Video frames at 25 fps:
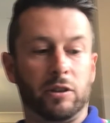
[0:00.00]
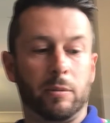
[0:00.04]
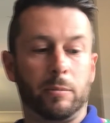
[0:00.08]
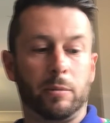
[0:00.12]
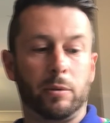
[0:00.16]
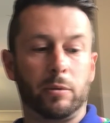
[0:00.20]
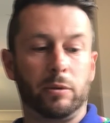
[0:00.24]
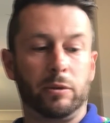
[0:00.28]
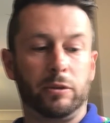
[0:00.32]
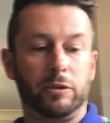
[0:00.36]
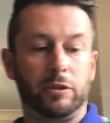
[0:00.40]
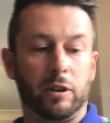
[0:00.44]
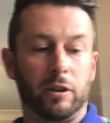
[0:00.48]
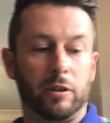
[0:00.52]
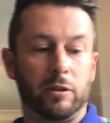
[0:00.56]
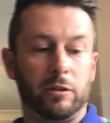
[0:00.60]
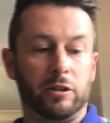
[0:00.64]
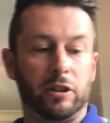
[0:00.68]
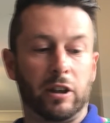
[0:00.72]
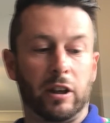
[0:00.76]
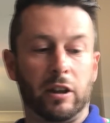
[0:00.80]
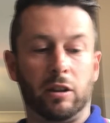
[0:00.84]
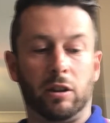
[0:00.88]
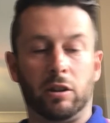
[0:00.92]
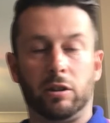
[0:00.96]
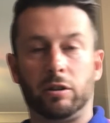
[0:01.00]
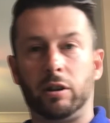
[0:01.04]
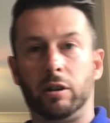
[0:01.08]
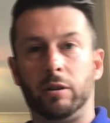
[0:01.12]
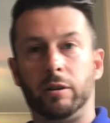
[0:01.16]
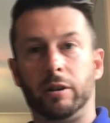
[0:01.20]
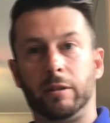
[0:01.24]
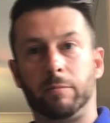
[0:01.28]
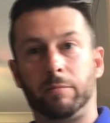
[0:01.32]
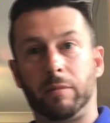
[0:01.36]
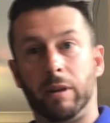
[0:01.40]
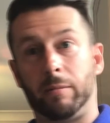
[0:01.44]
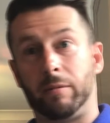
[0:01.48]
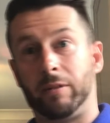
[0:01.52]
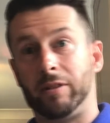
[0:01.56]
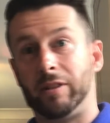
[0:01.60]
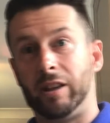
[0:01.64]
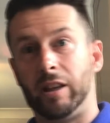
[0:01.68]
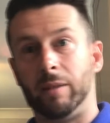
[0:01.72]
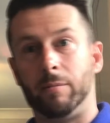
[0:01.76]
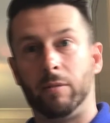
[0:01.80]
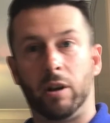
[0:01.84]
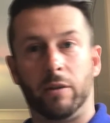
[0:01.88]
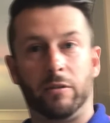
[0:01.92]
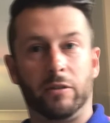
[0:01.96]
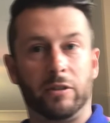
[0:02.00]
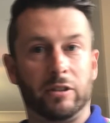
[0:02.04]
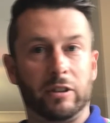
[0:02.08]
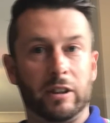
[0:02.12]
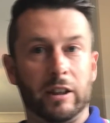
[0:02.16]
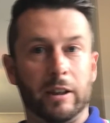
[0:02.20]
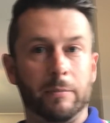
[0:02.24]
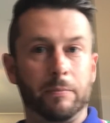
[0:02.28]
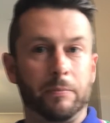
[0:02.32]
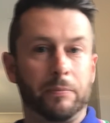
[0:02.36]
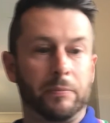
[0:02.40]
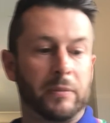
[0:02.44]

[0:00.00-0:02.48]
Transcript: but also Çalhanoğlu, a team that obviously,